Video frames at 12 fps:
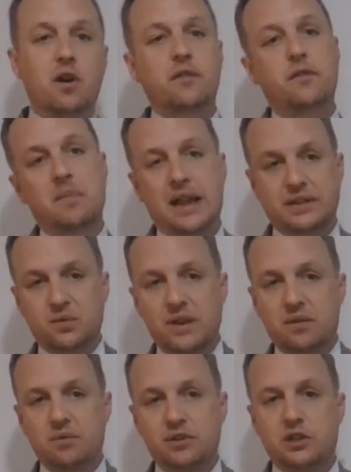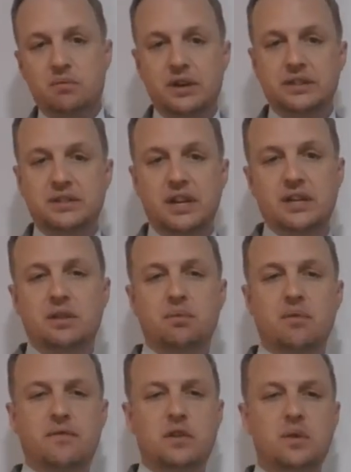from last week, which you were intended to
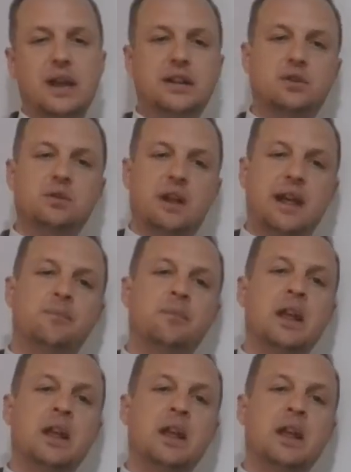review yesterday.